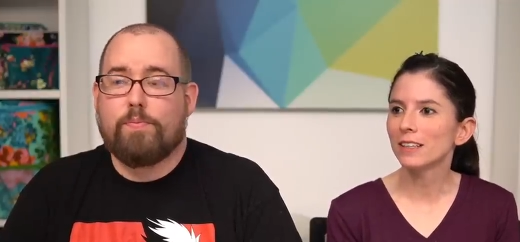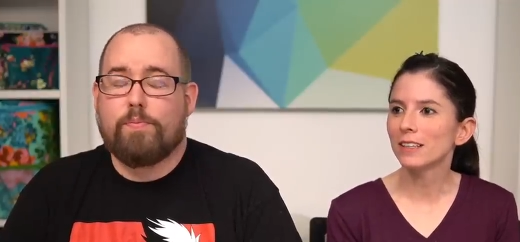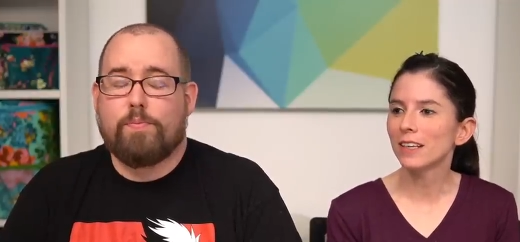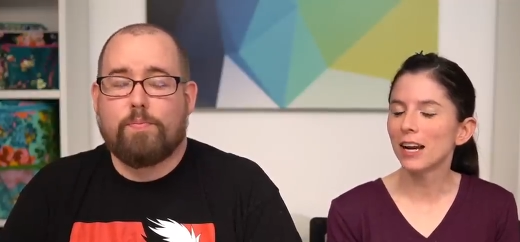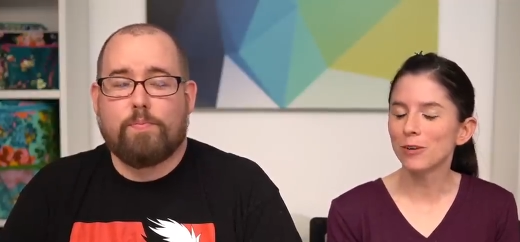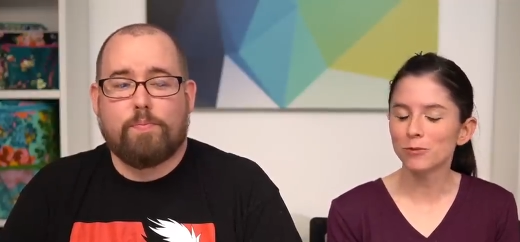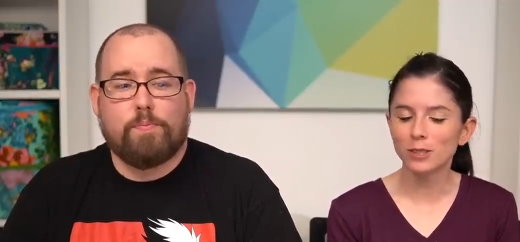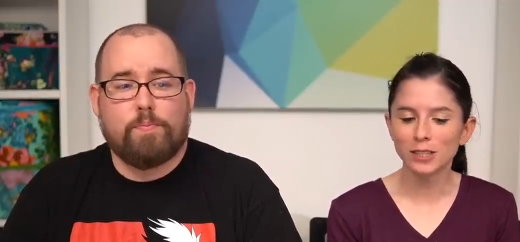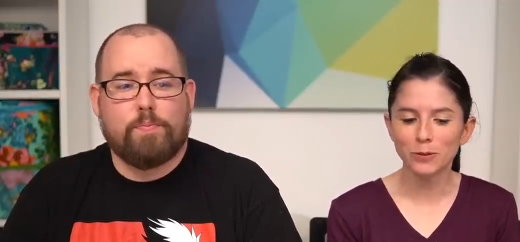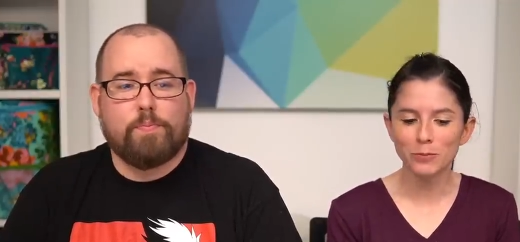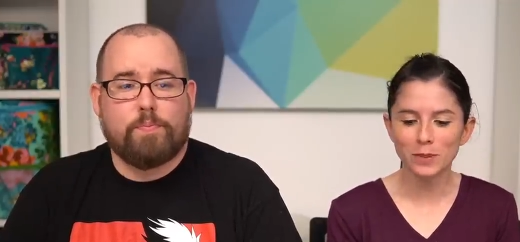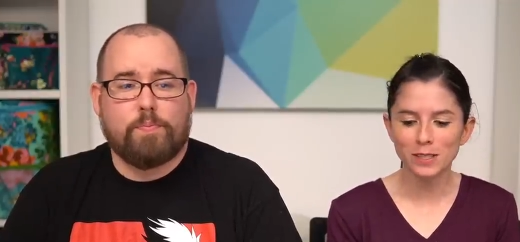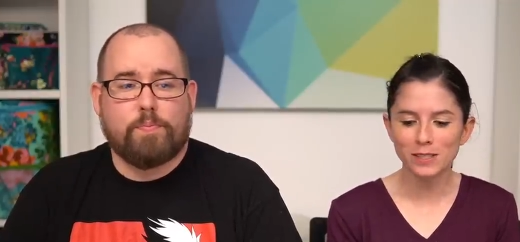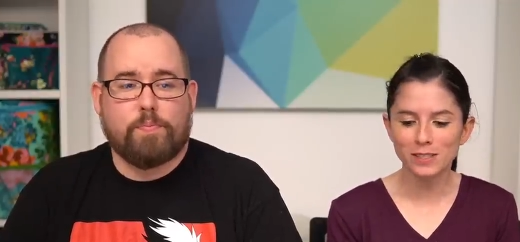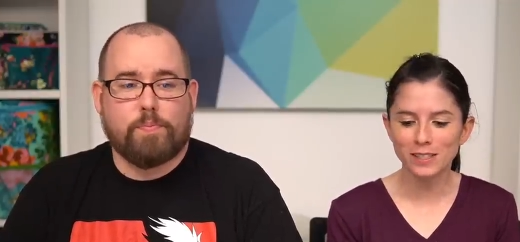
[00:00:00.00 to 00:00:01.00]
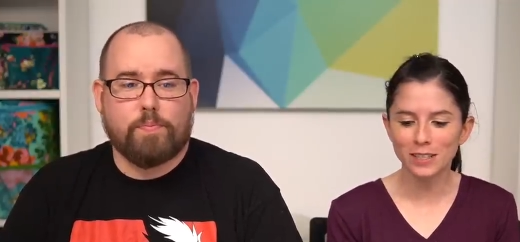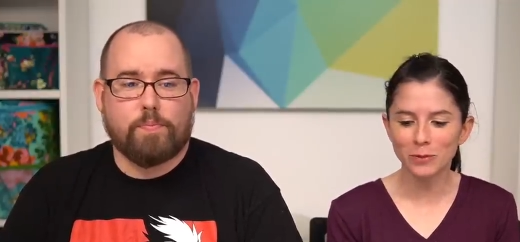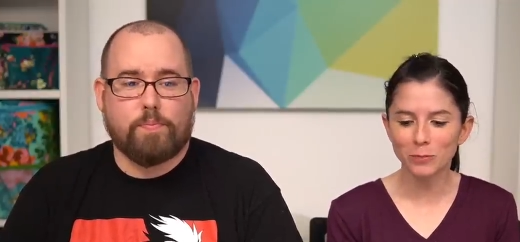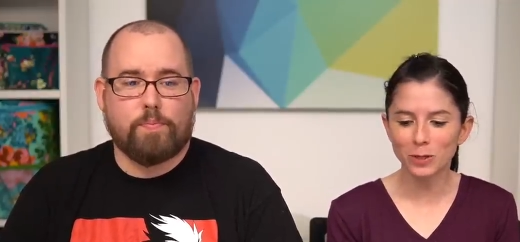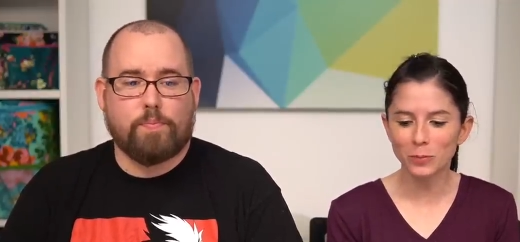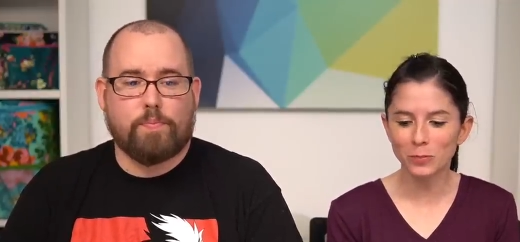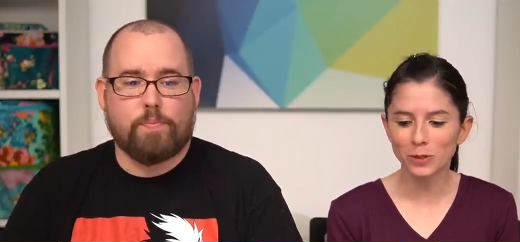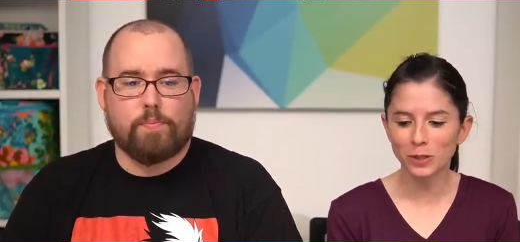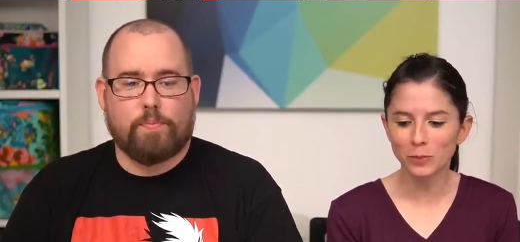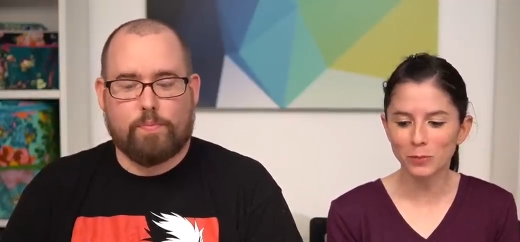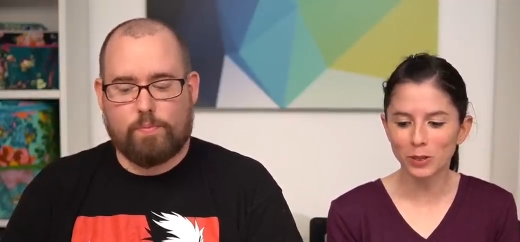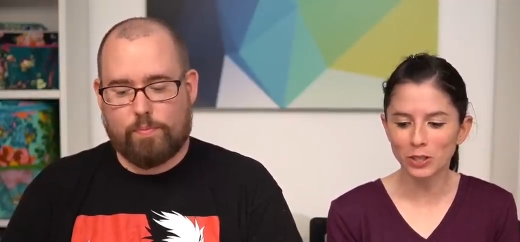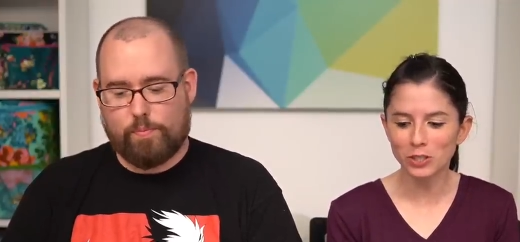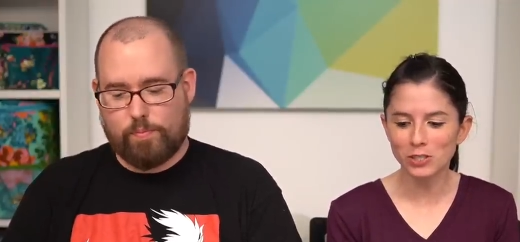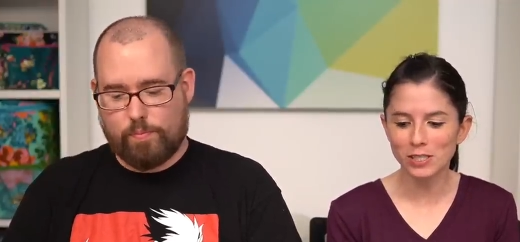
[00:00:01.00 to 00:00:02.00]
Speaker 1: really miss seeing people in
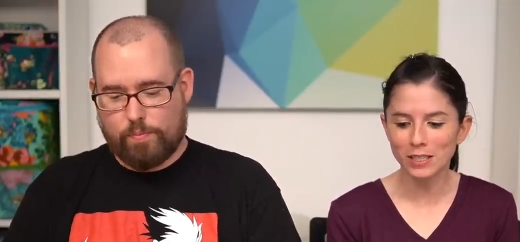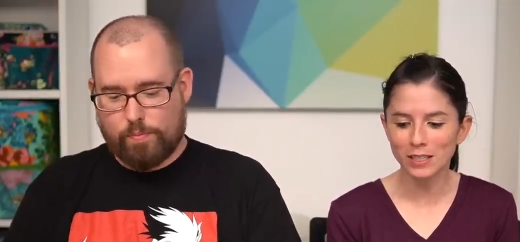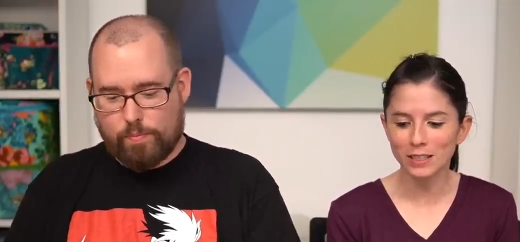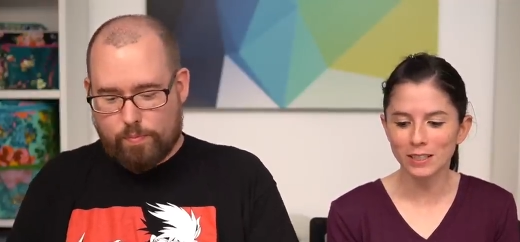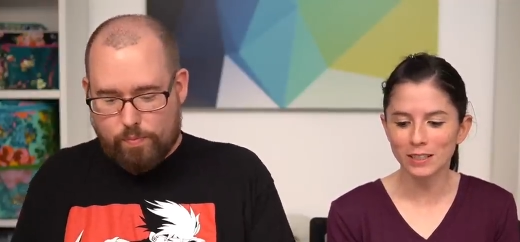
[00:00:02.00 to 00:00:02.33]
person.